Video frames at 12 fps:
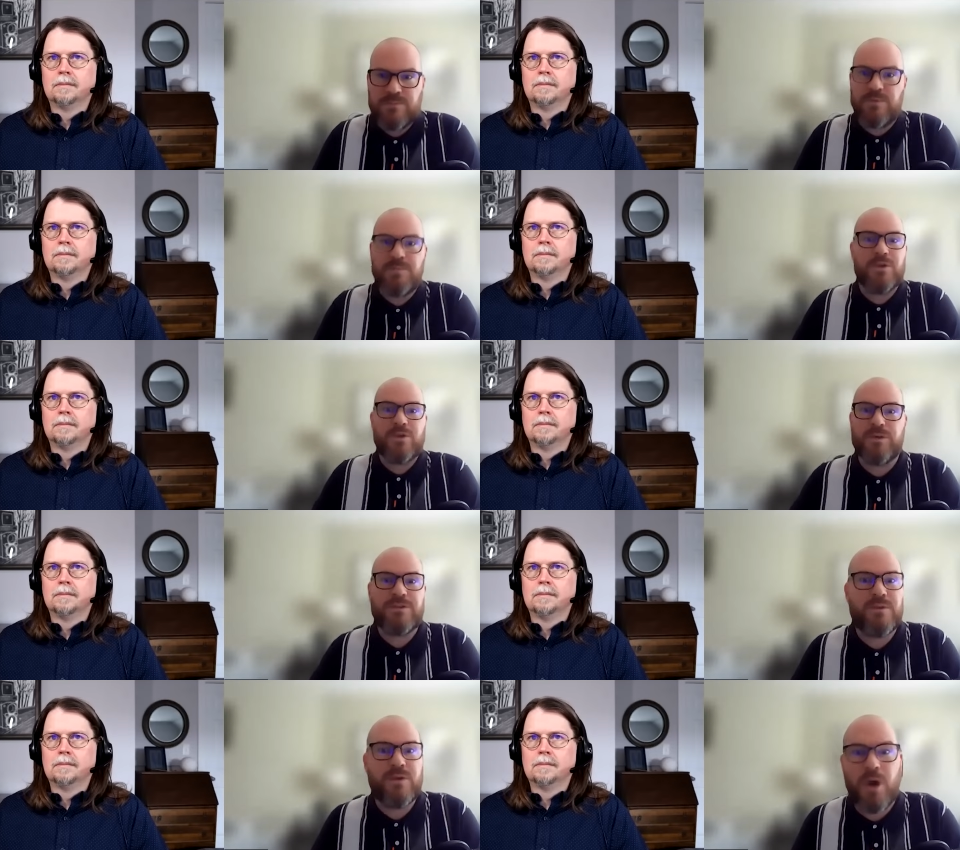Speaker 1: familiar
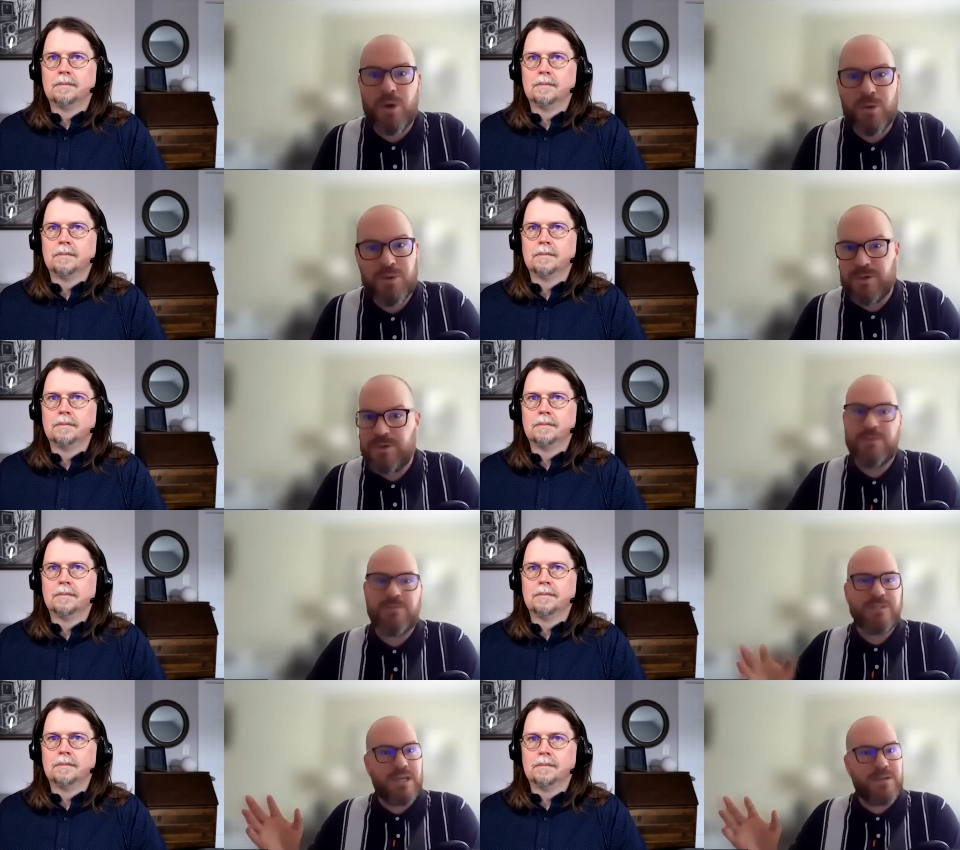with code and
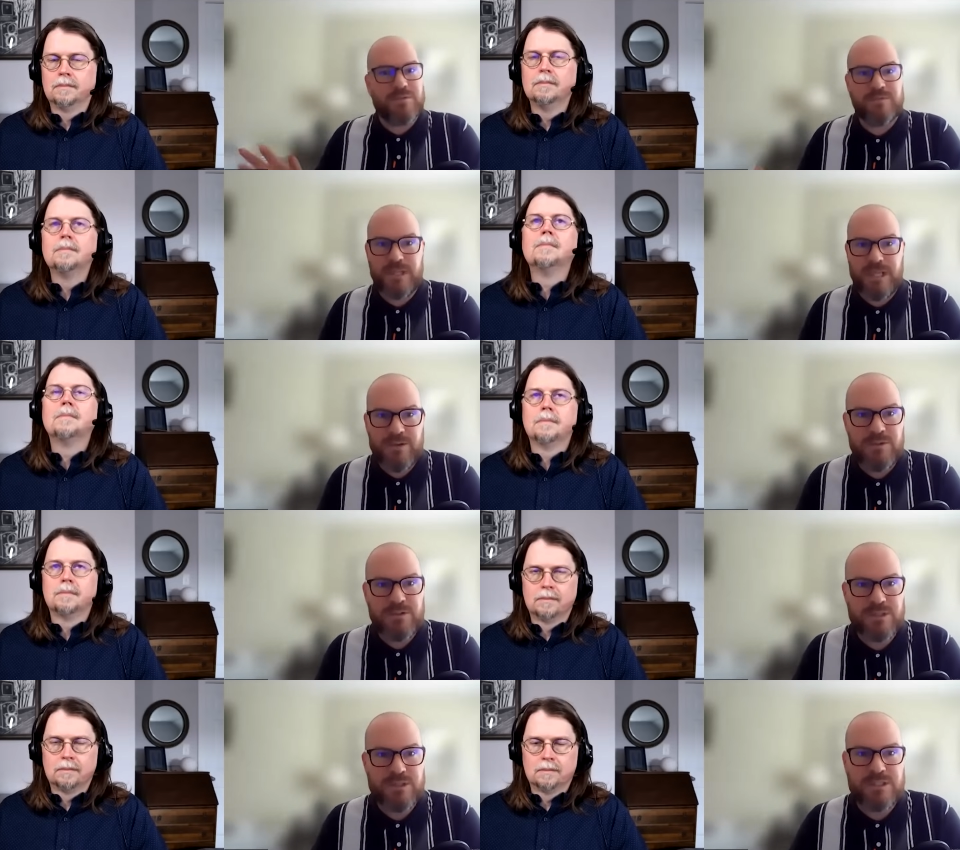different types of
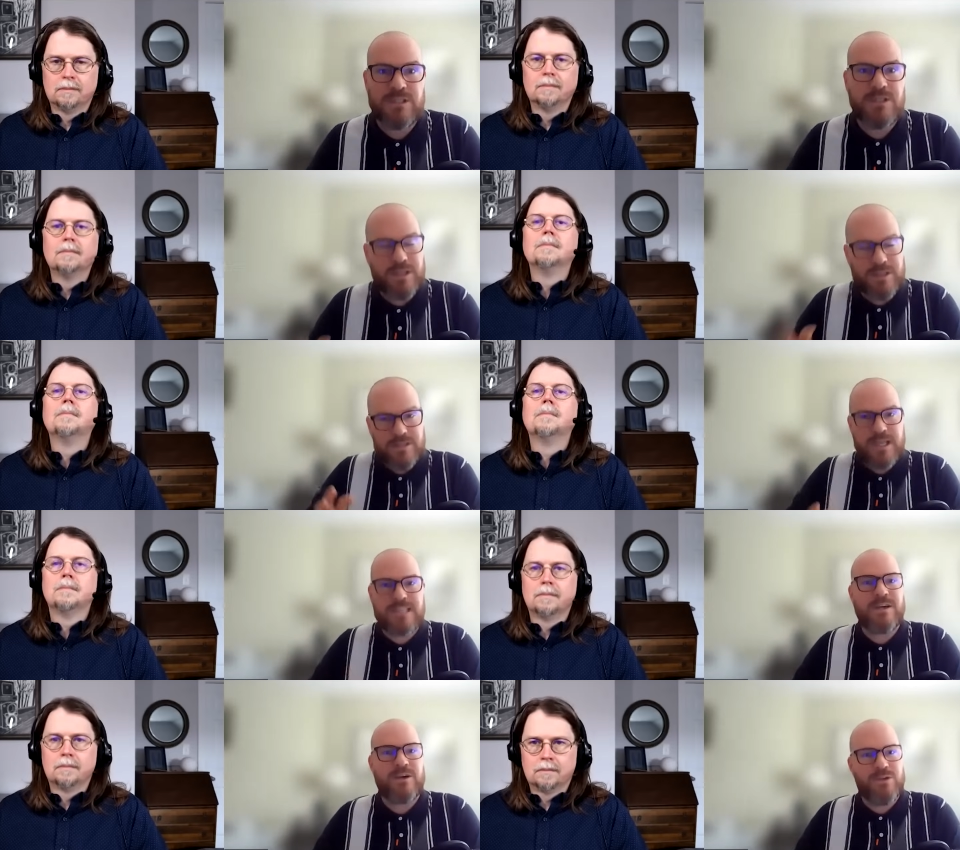languages, and then
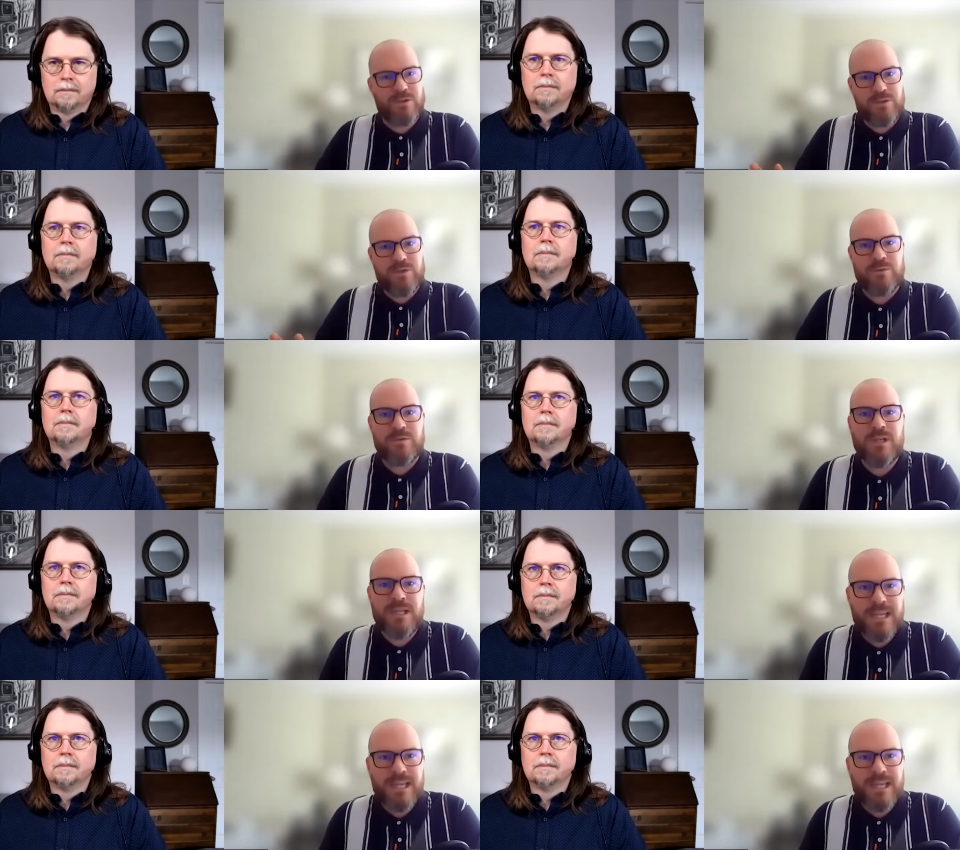that's how you're